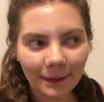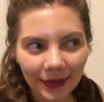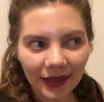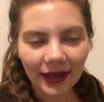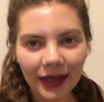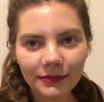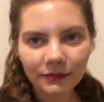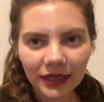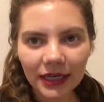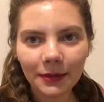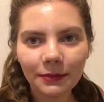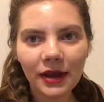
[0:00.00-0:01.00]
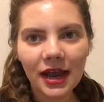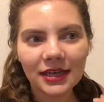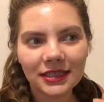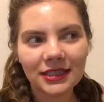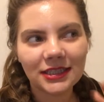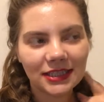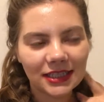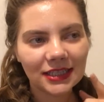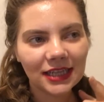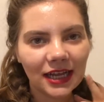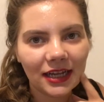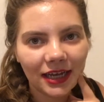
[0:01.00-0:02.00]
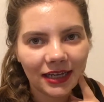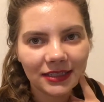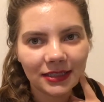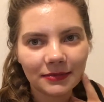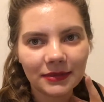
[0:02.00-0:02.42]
But I'm really impressed. Since that last